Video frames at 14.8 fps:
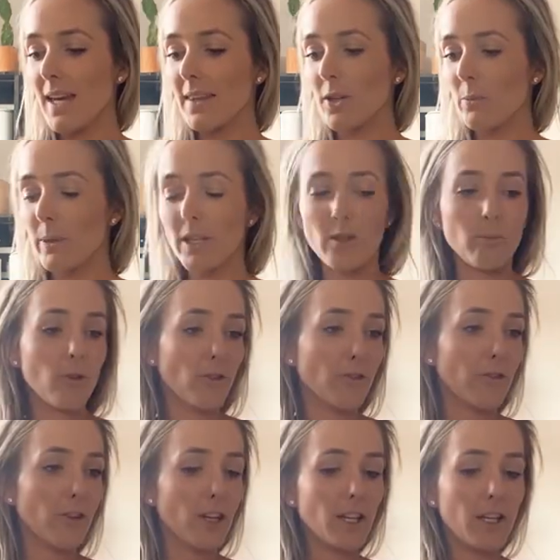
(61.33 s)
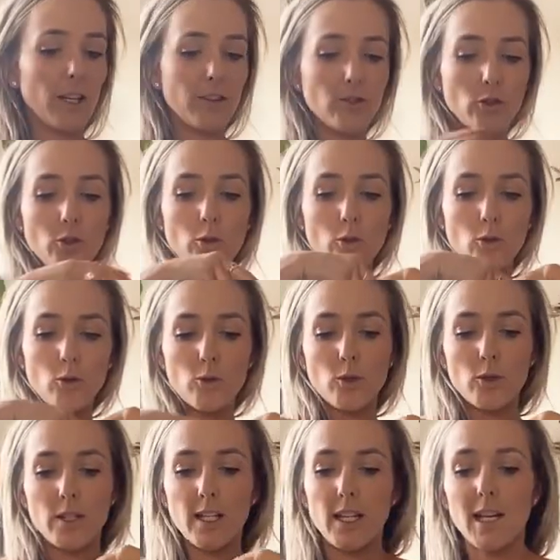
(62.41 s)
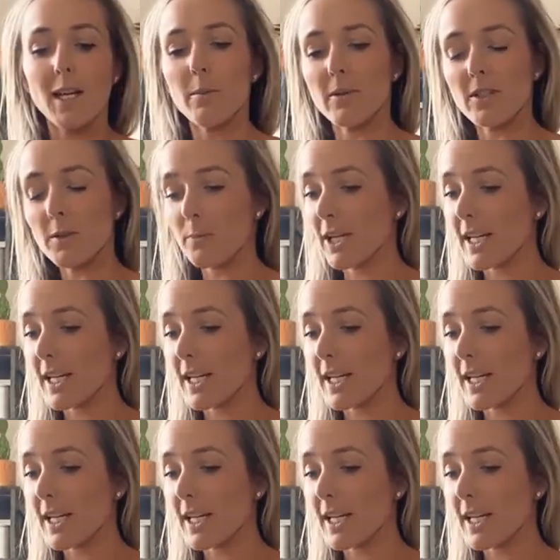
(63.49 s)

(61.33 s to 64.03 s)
And it'll be in the broth, noodles, a